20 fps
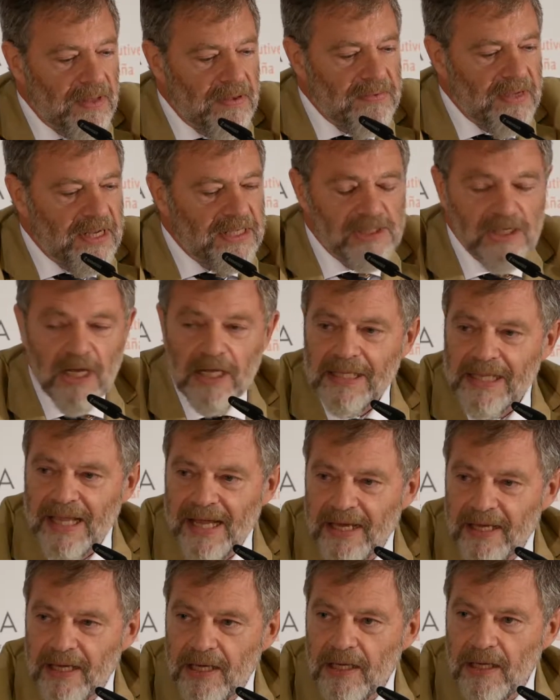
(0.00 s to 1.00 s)
it's not
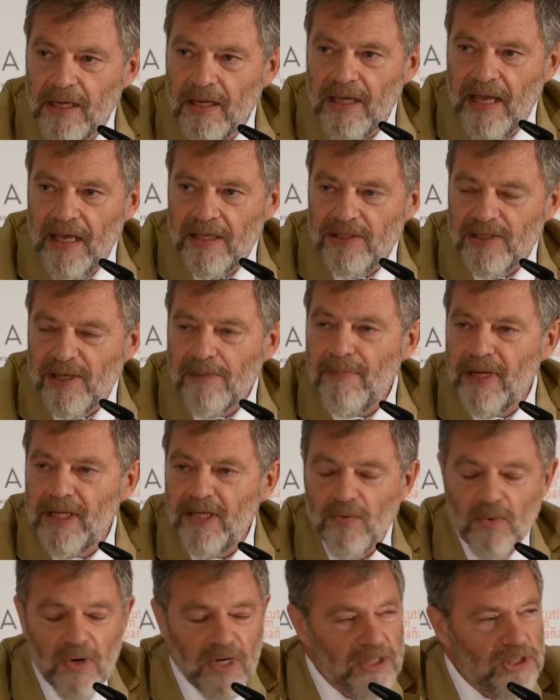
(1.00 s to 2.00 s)
like
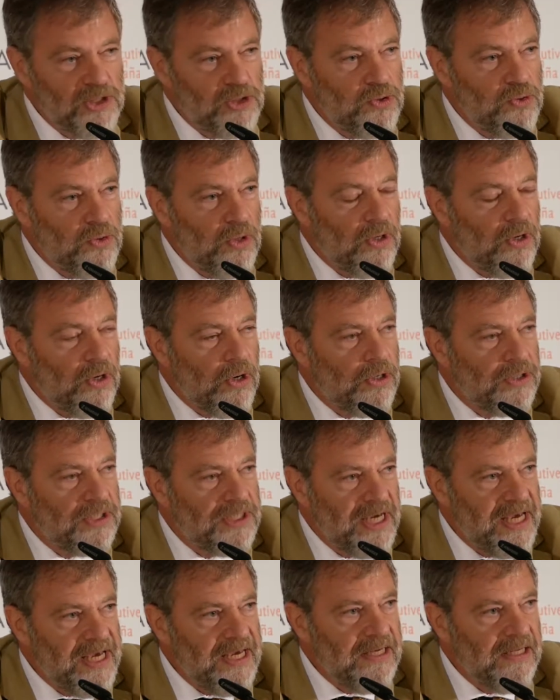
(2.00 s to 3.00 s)
somebody wants to
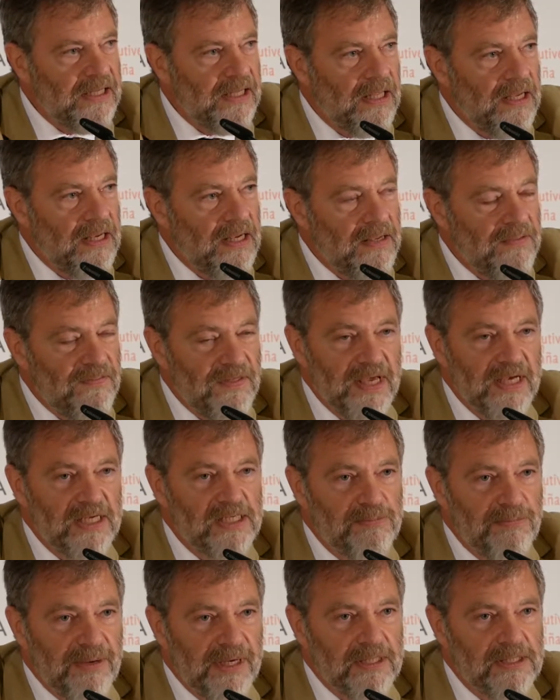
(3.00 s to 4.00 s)
curtail the
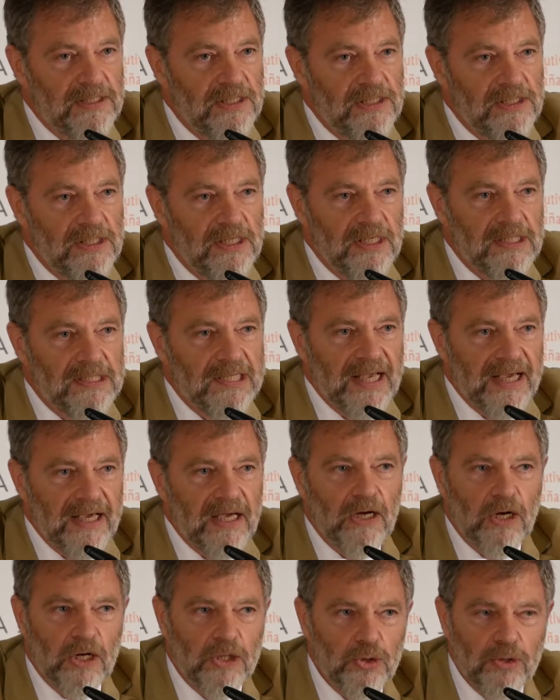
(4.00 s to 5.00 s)
expense. It's like
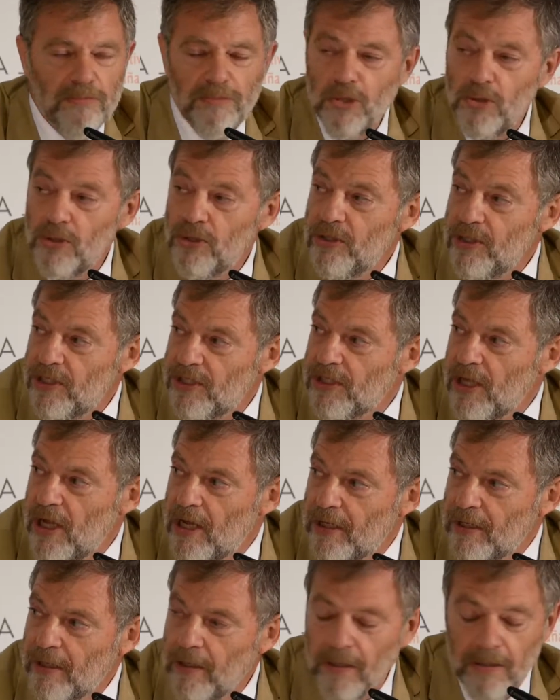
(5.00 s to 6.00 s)
a contributor is
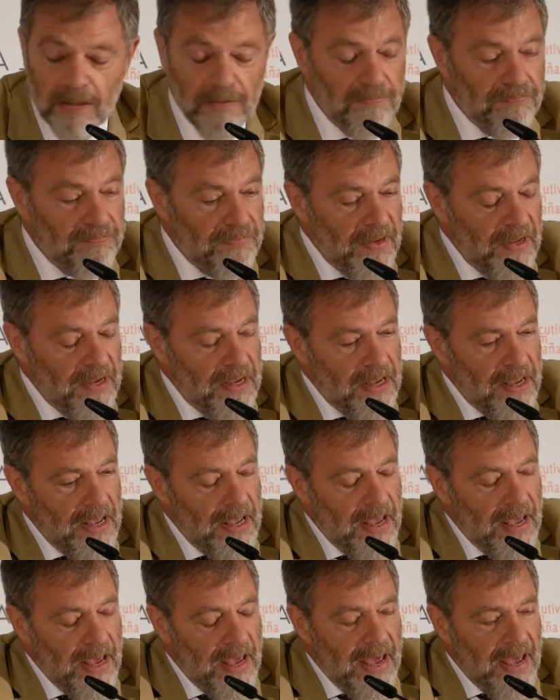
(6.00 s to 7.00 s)
gone.
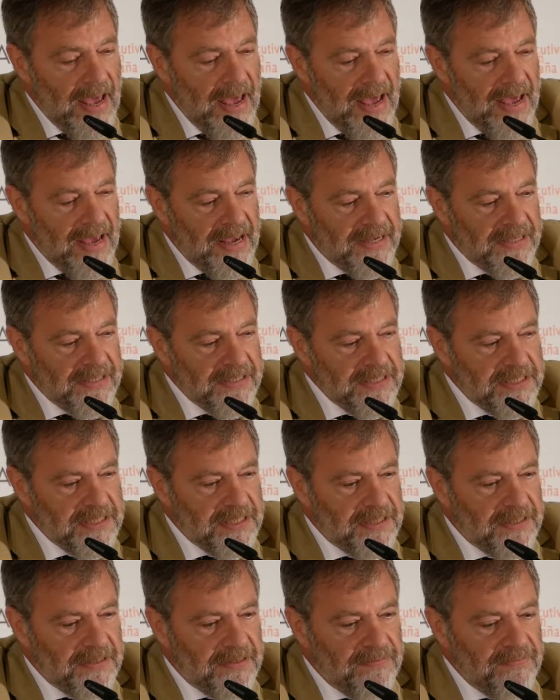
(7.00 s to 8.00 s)
And
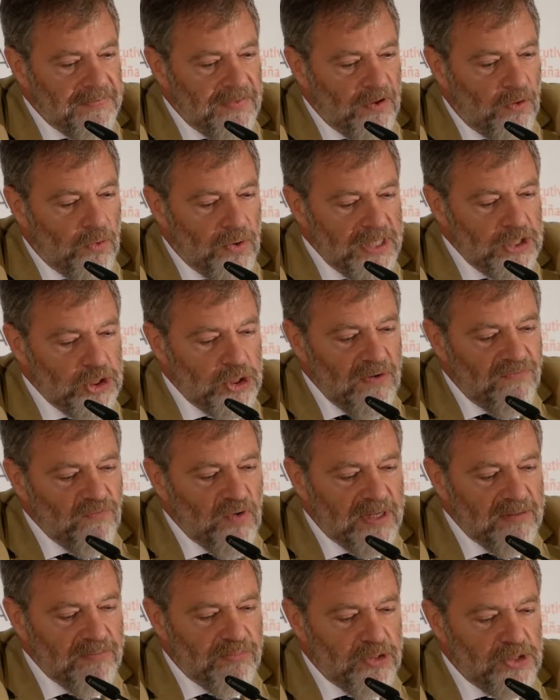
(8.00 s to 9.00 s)
the question of
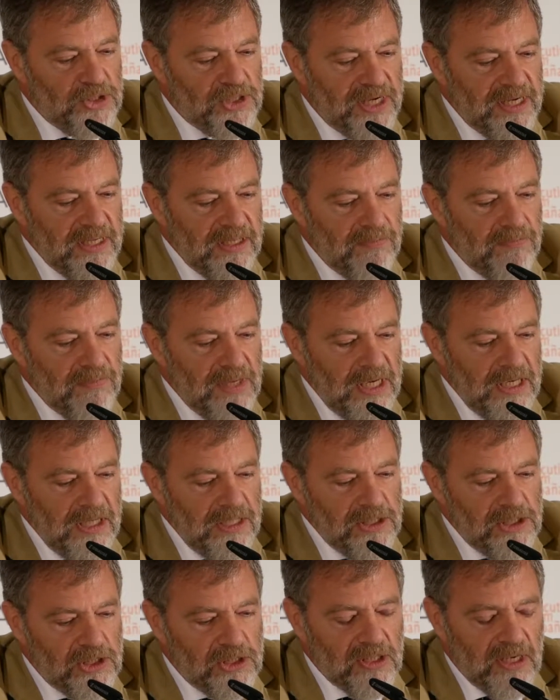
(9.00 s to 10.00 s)
1%
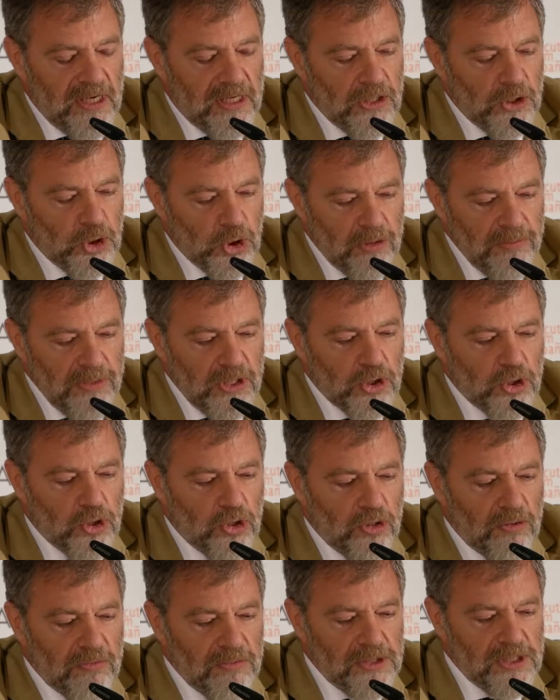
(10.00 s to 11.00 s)
means, in German
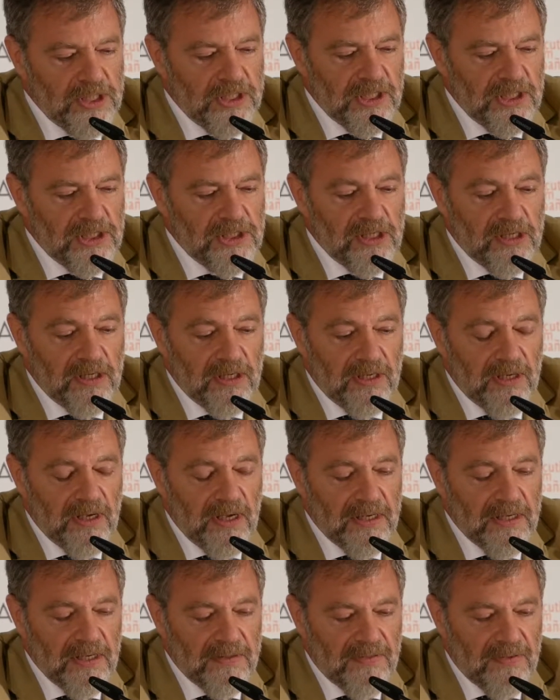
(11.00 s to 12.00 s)
terms, it is
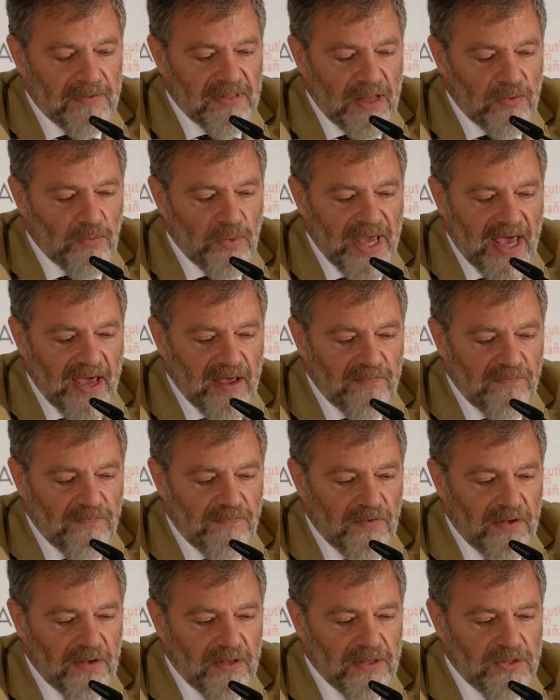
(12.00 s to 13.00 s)
that we
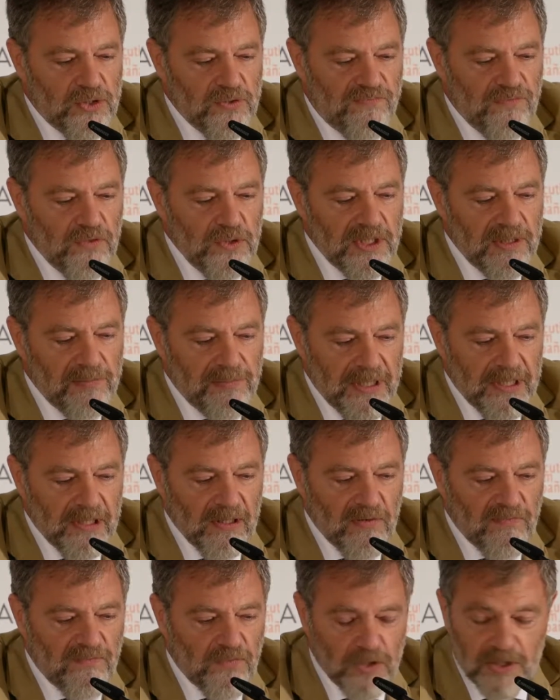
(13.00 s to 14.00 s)
have to foot a
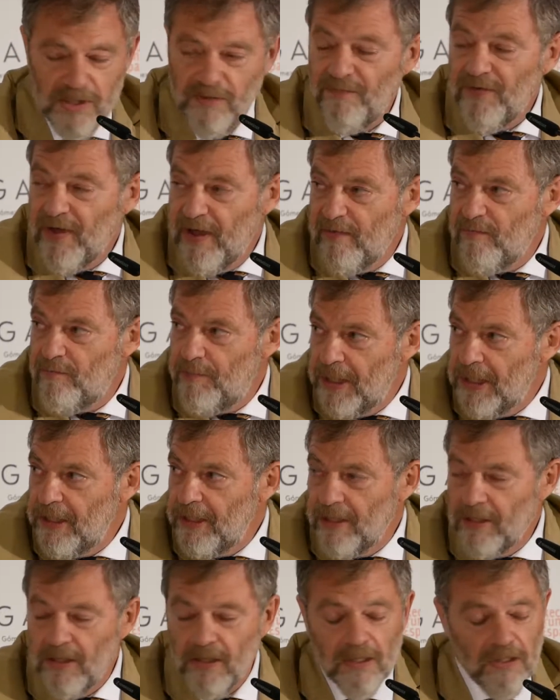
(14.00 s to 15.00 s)
bill of 45
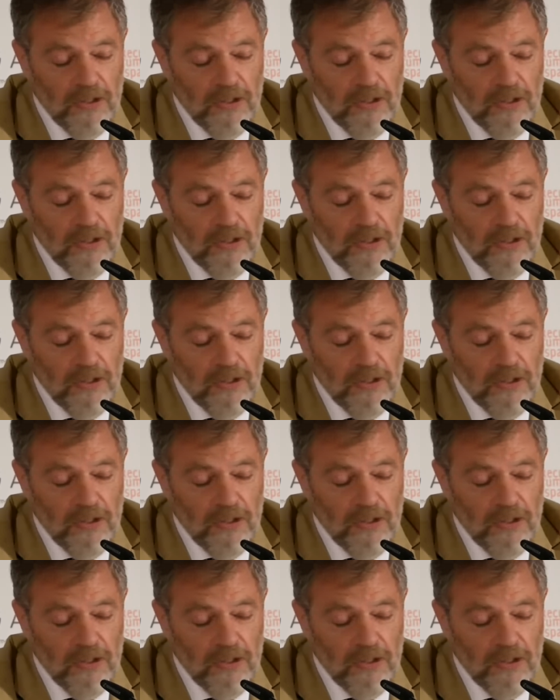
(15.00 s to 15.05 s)
billion